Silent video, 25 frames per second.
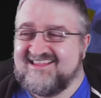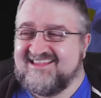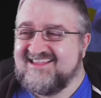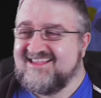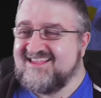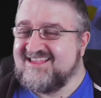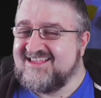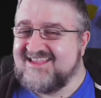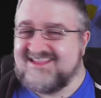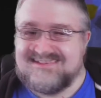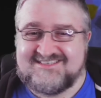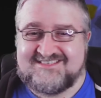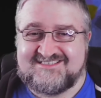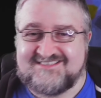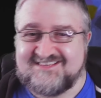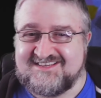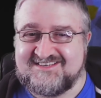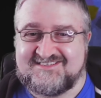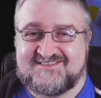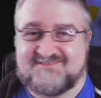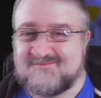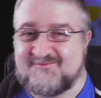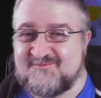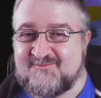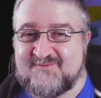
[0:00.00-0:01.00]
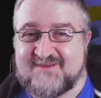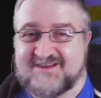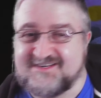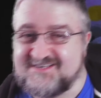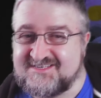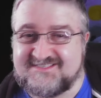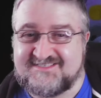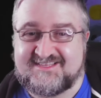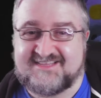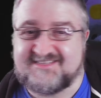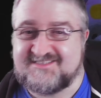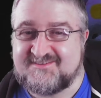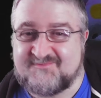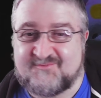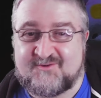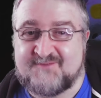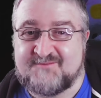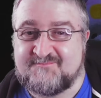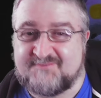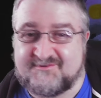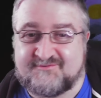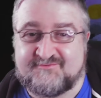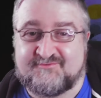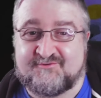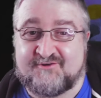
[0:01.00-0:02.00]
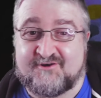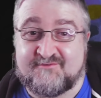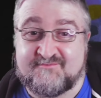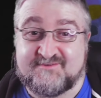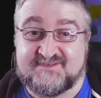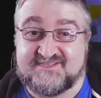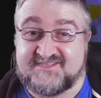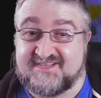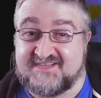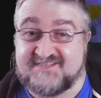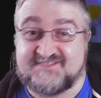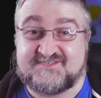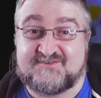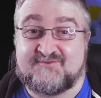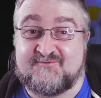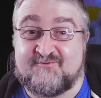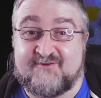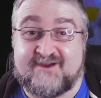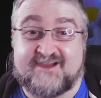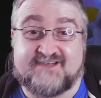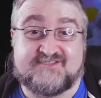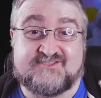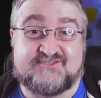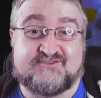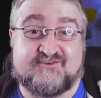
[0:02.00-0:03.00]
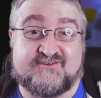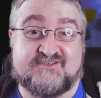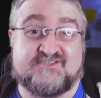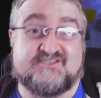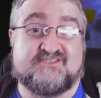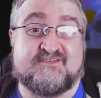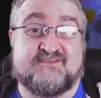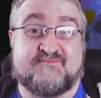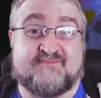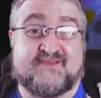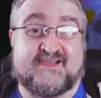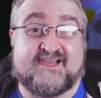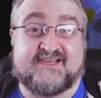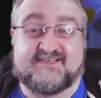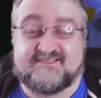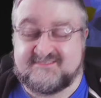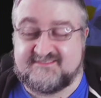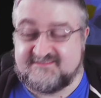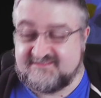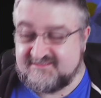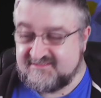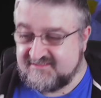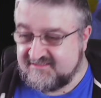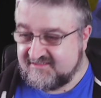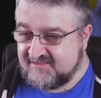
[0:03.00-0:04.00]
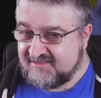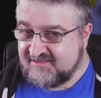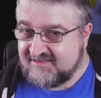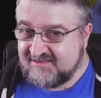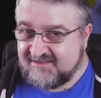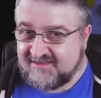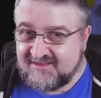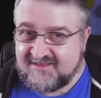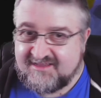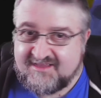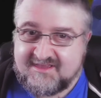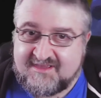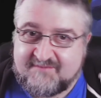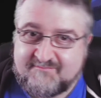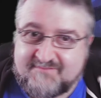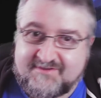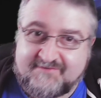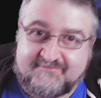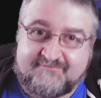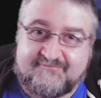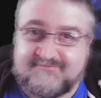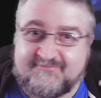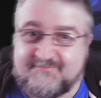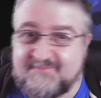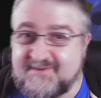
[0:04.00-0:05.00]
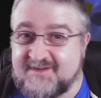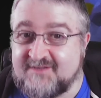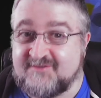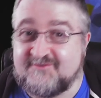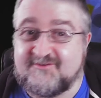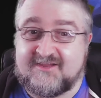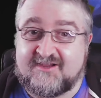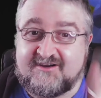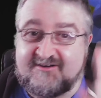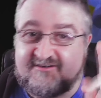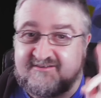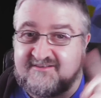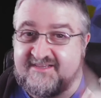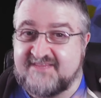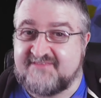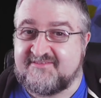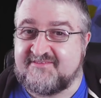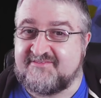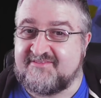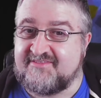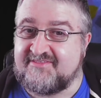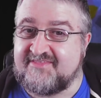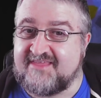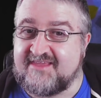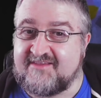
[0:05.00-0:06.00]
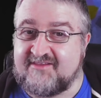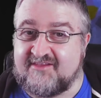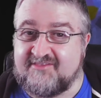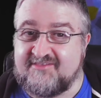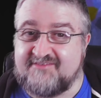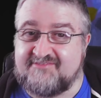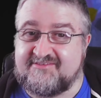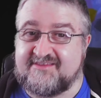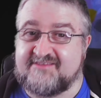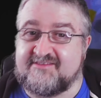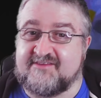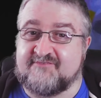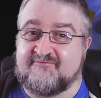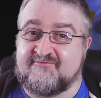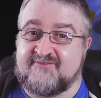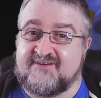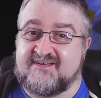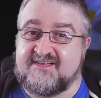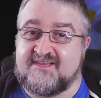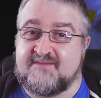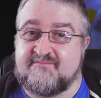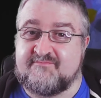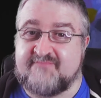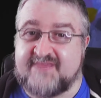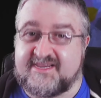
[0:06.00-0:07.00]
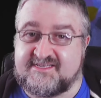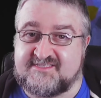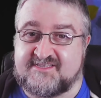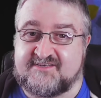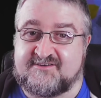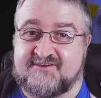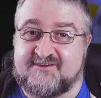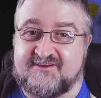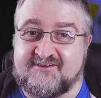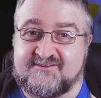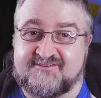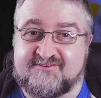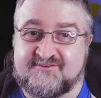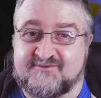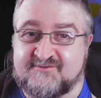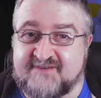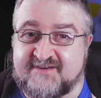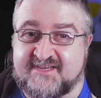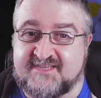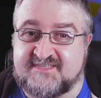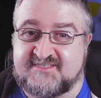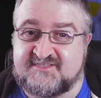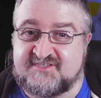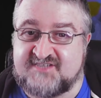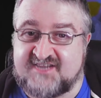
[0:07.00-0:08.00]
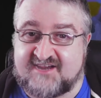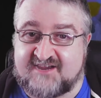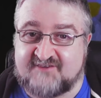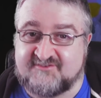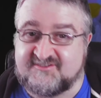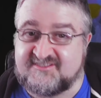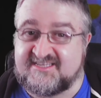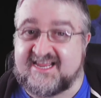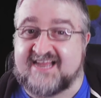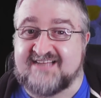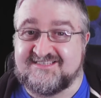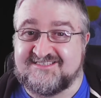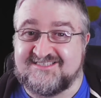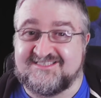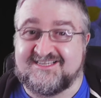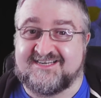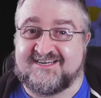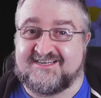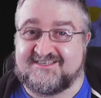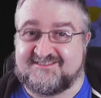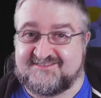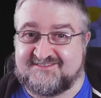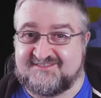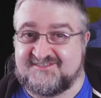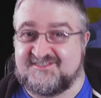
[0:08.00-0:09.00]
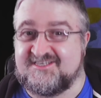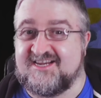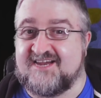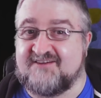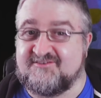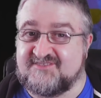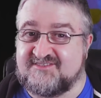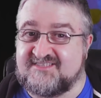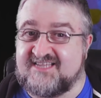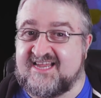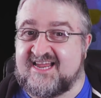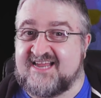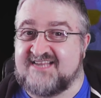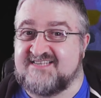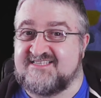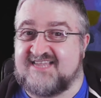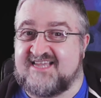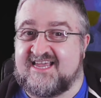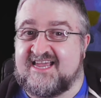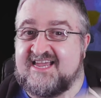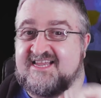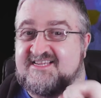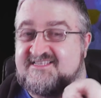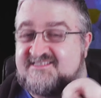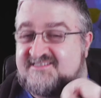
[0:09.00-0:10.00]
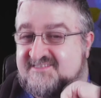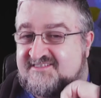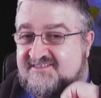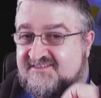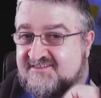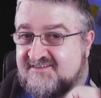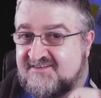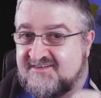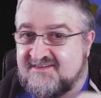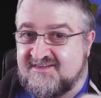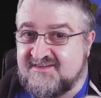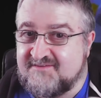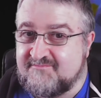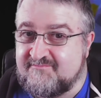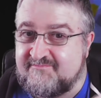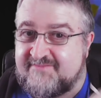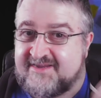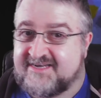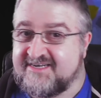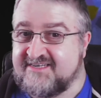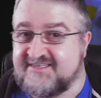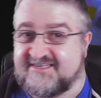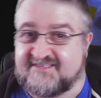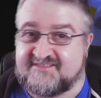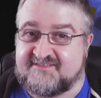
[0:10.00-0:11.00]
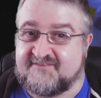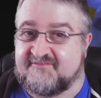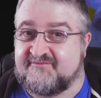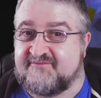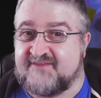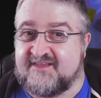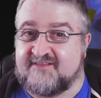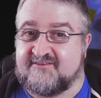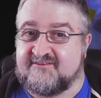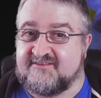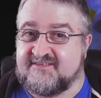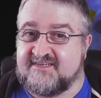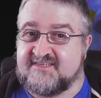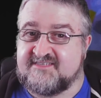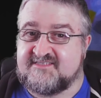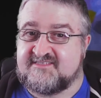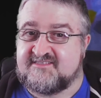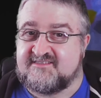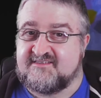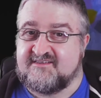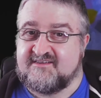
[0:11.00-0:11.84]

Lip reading: It's just this one performance that is quite astonishingly bad. But luckily, the other thing that really makes it good, though, is Charles Dance is in it. Charles Dance as Benedict the Villain is...